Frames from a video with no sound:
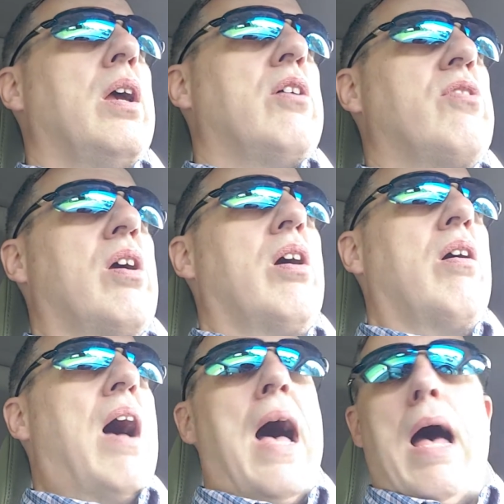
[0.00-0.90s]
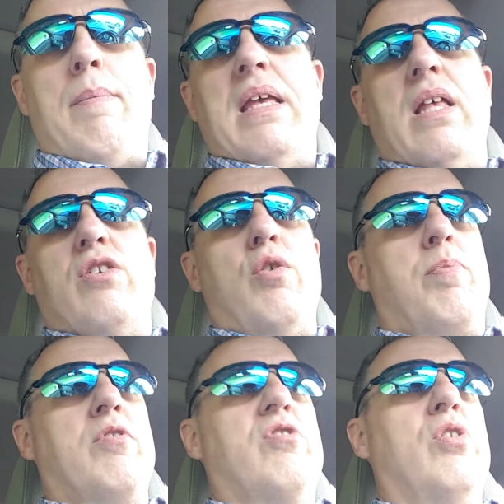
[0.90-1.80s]
Is there a hobby that you
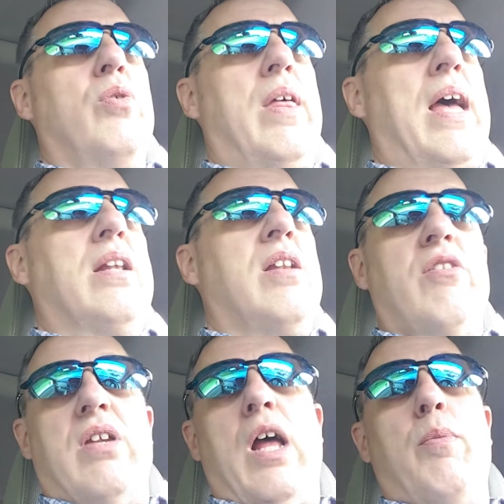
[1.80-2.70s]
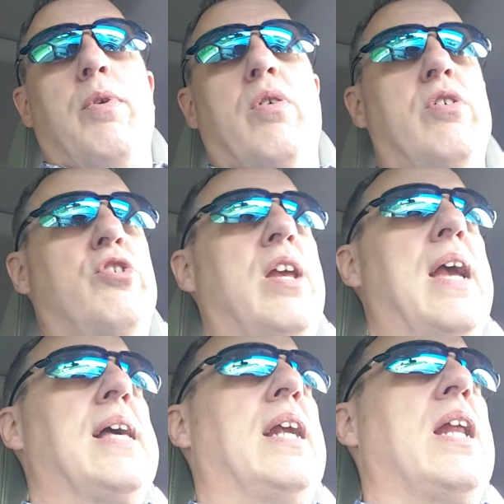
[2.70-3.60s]
pursue that doesn't help your
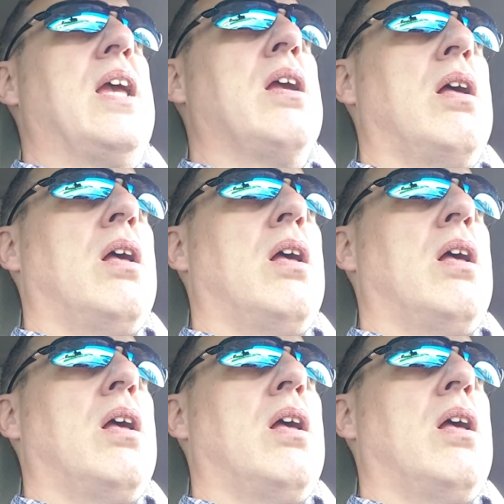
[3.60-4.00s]
Christianity?